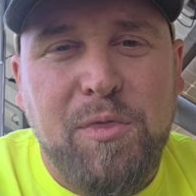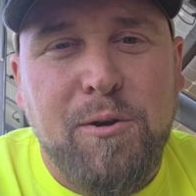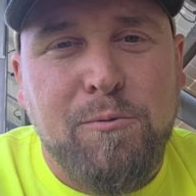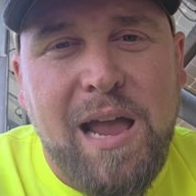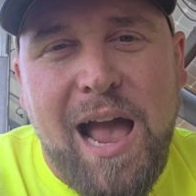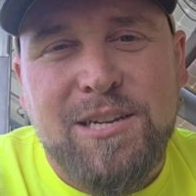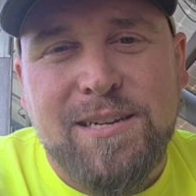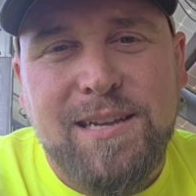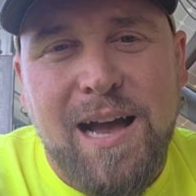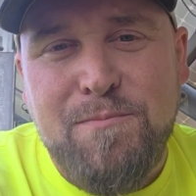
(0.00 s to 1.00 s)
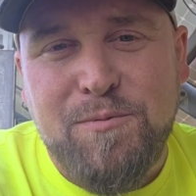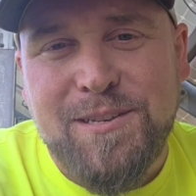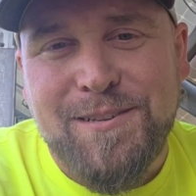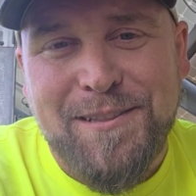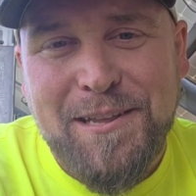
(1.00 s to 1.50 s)
the reaction time
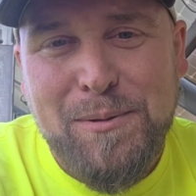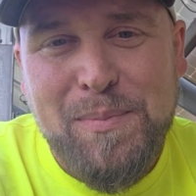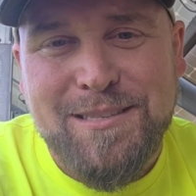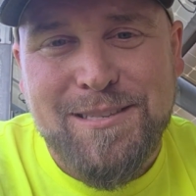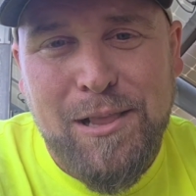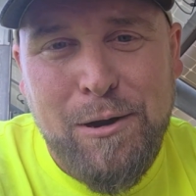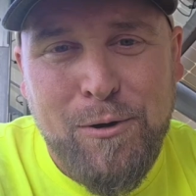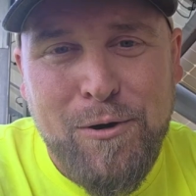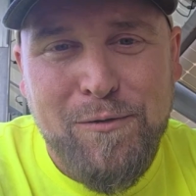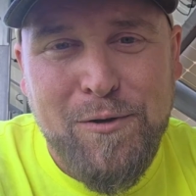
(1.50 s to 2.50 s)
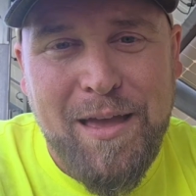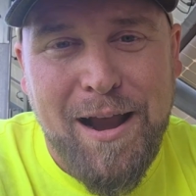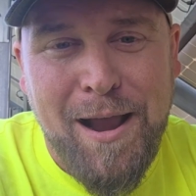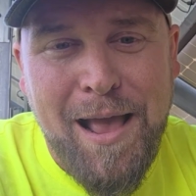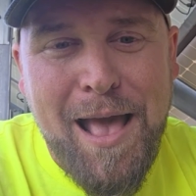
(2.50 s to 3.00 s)
was a little bit slower over
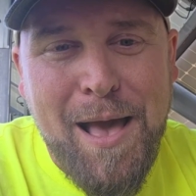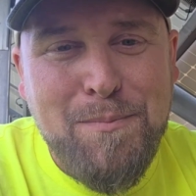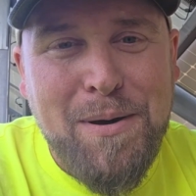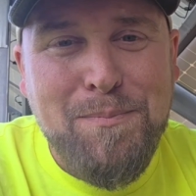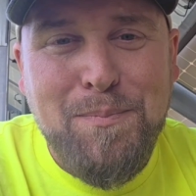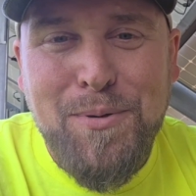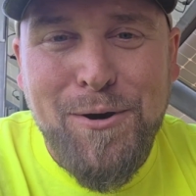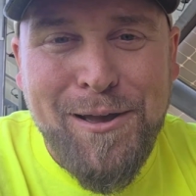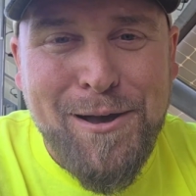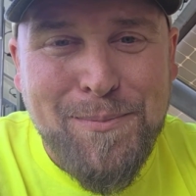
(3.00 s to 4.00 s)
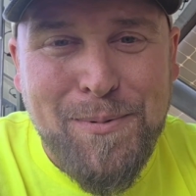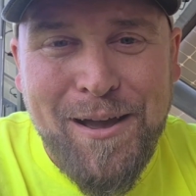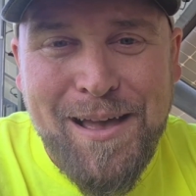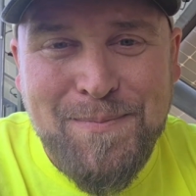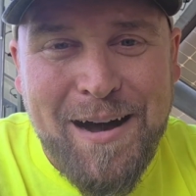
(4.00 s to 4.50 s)
there. But boy, oh
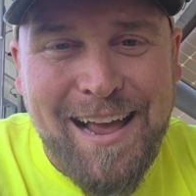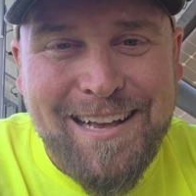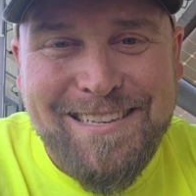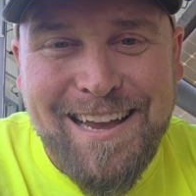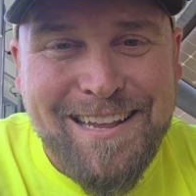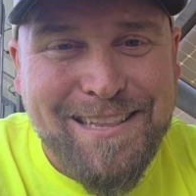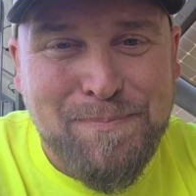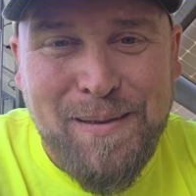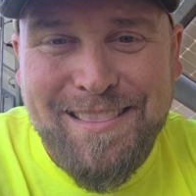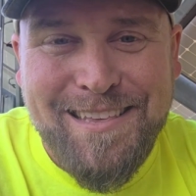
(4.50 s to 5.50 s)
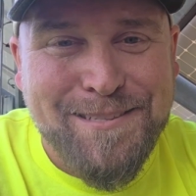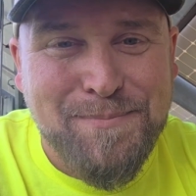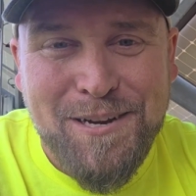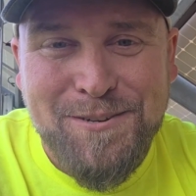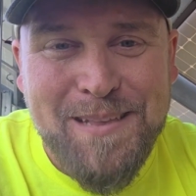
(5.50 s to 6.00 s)
boy, am I excited to pick these
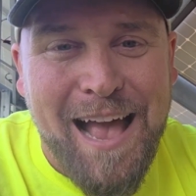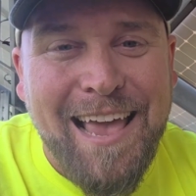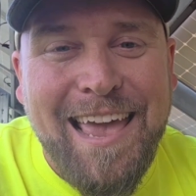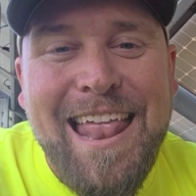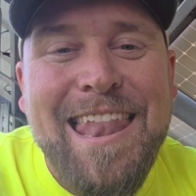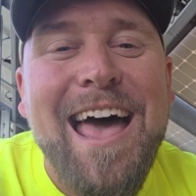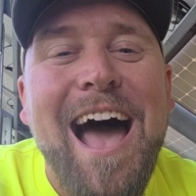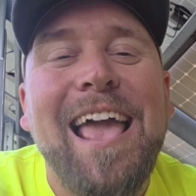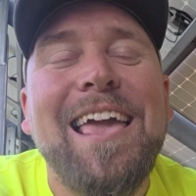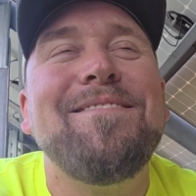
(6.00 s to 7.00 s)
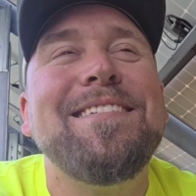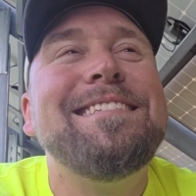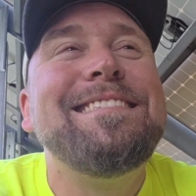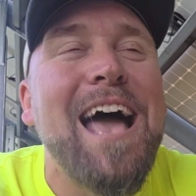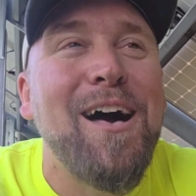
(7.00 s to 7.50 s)
mushrooms. I cannot
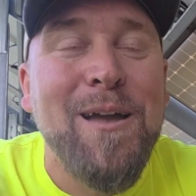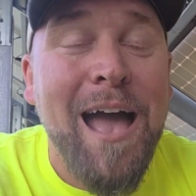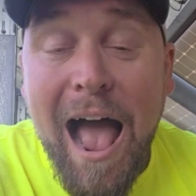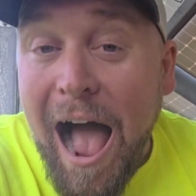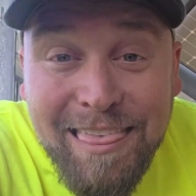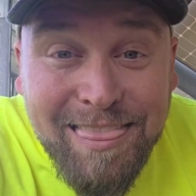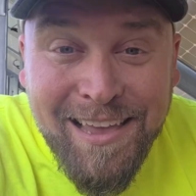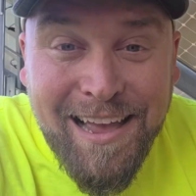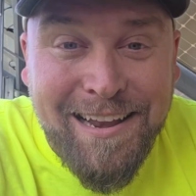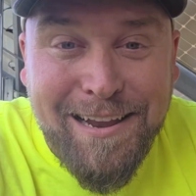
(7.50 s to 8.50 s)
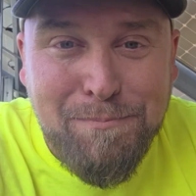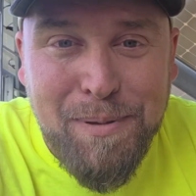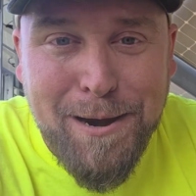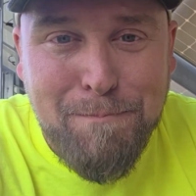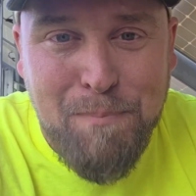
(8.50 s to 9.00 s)
even tell you. I think I need a
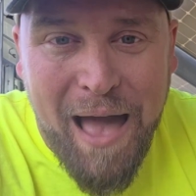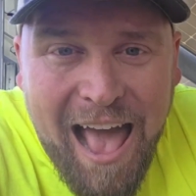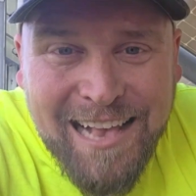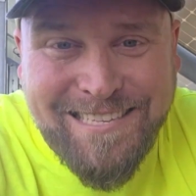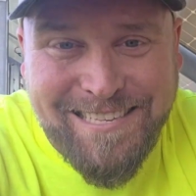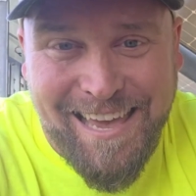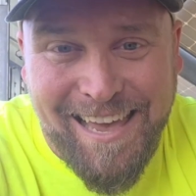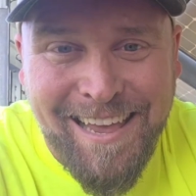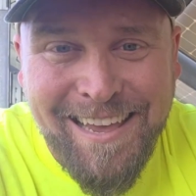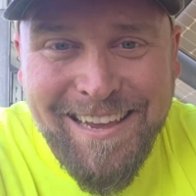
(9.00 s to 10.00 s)
bigger basket.